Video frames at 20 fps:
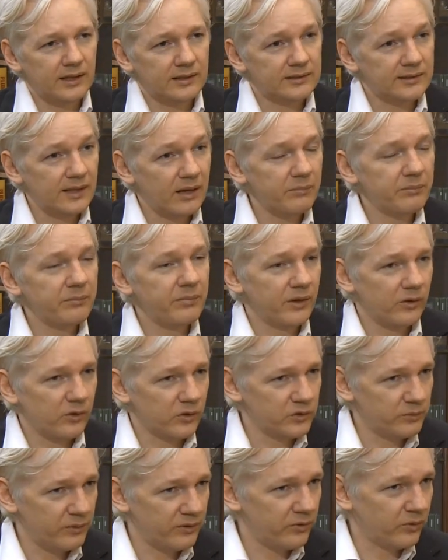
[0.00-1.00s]
Some
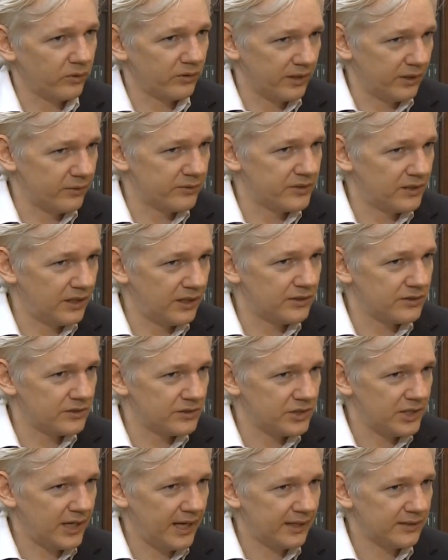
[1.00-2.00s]
because we thought there was a
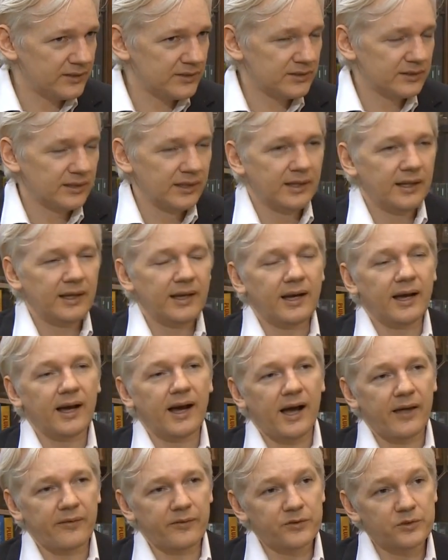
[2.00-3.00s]
decent chance,
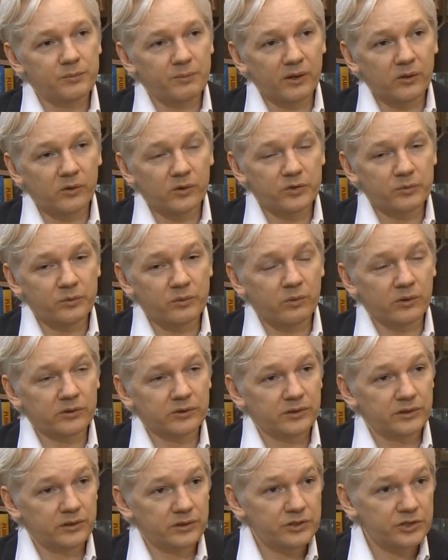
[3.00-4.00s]
others because we
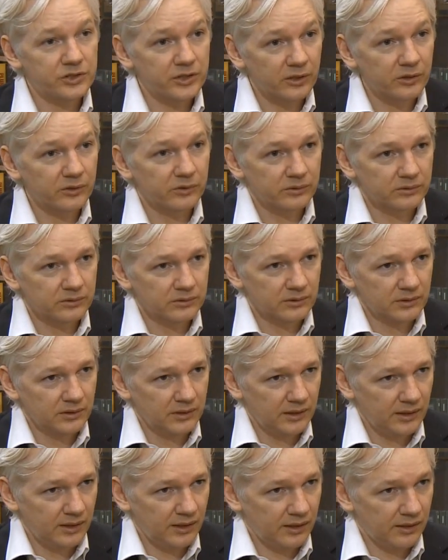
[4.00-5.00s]
wanted to show
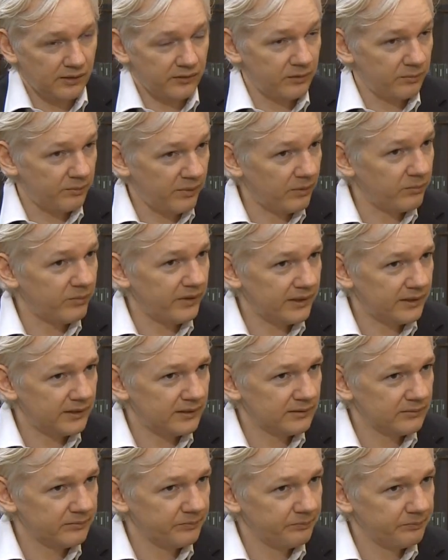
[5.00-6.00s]
the
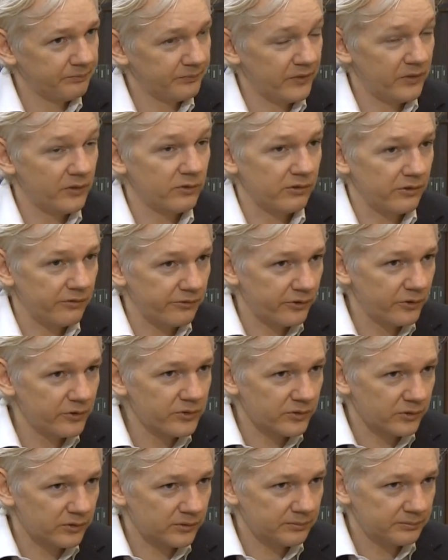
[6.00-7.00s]
public the
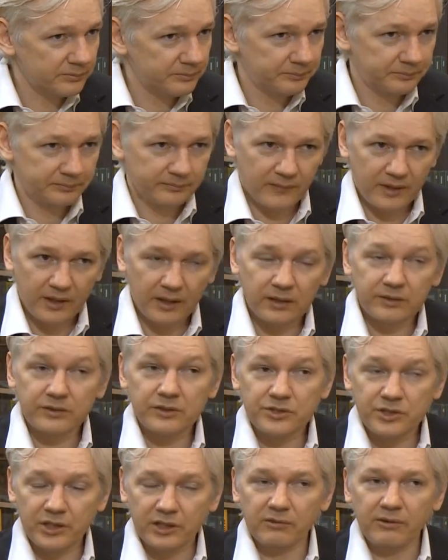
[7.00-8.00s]
refusal
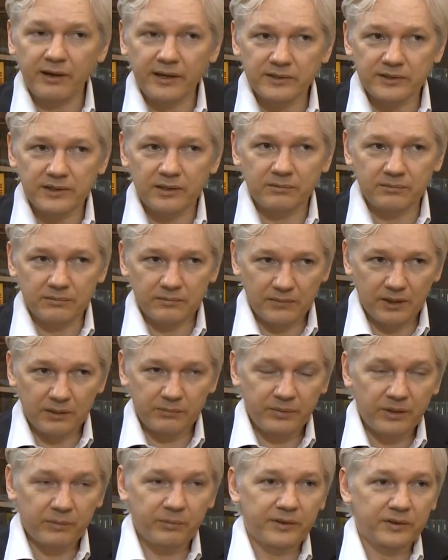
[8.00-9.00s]
to generate some
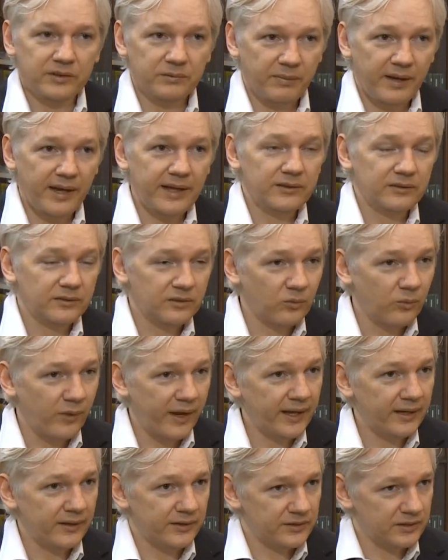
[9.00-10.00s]
public debate and
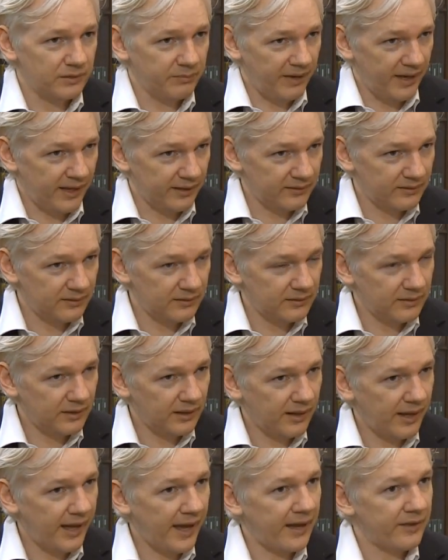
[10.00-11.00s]
awareness about
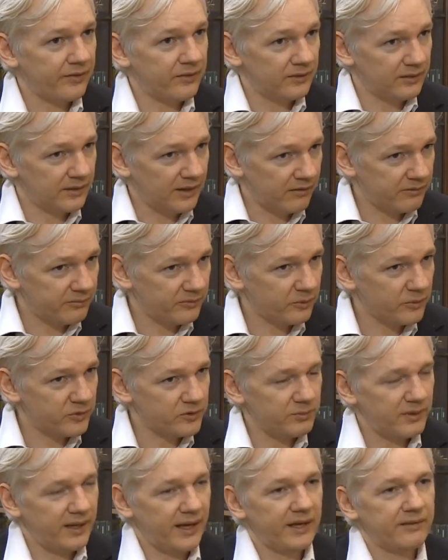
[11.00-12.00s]
how the government
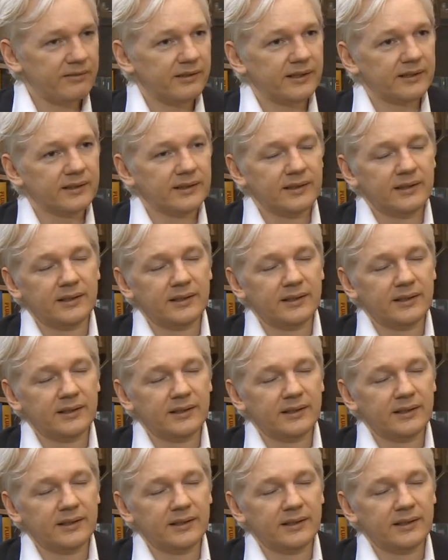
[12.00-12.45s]
was behaving.